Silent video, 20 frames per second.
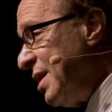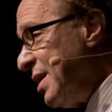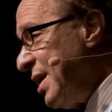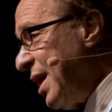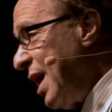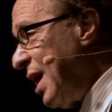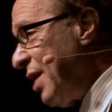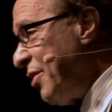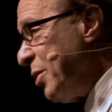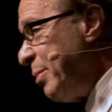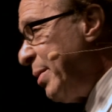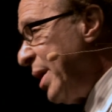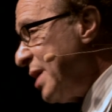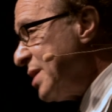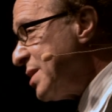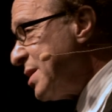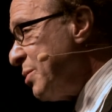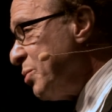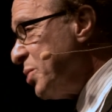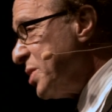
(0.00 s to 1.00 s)
Now, health and
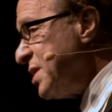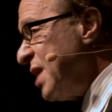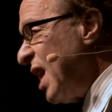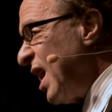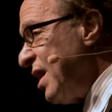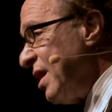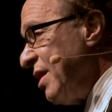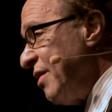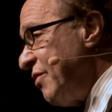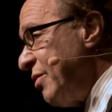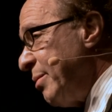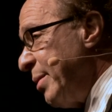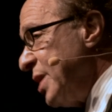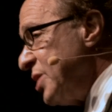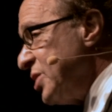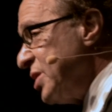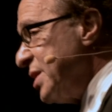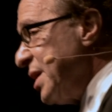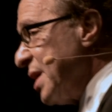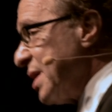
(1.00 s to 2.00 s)
medicine was not an
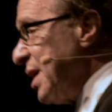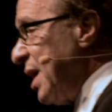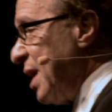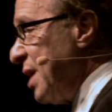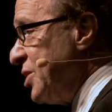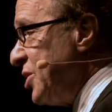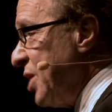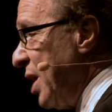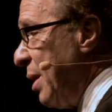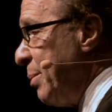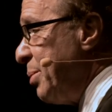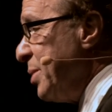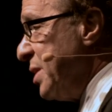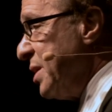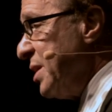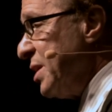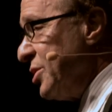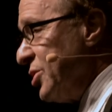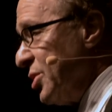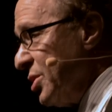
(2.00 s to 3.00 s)
information technology up
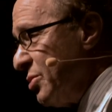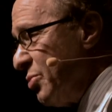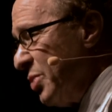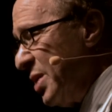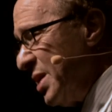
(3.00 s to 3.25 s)
until just